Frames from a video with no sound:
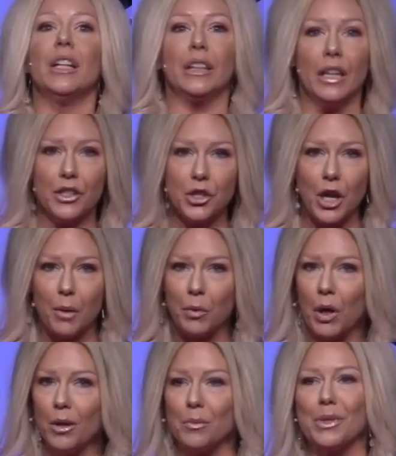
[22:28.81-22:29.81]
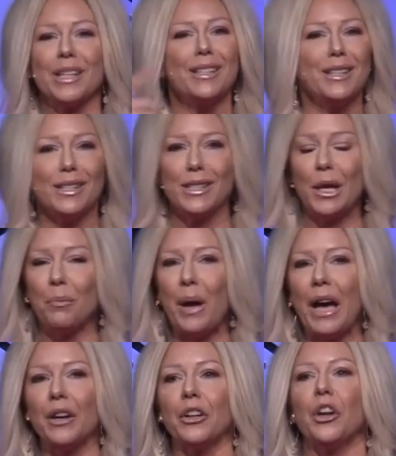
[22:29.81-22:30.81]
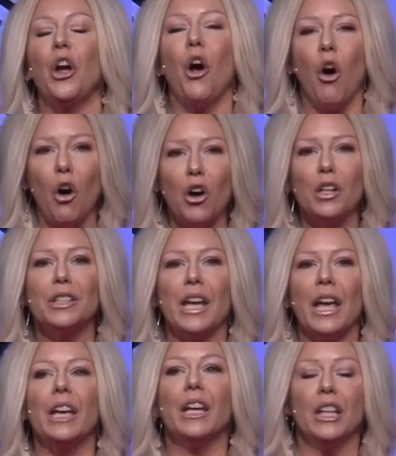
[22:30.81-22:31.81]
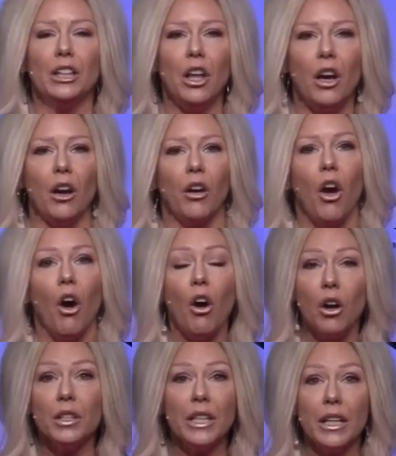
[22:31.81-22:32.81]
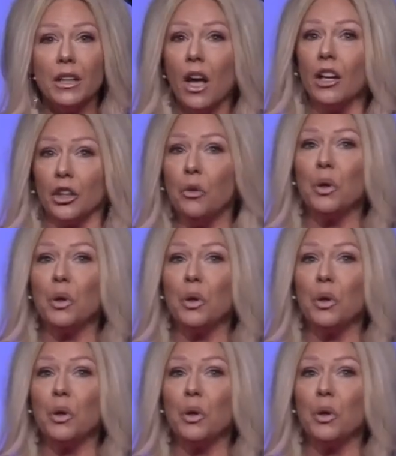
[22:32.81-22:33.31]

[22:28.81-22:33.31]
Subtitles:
Lunchtime comes, it's the same pattern all day long, all day long.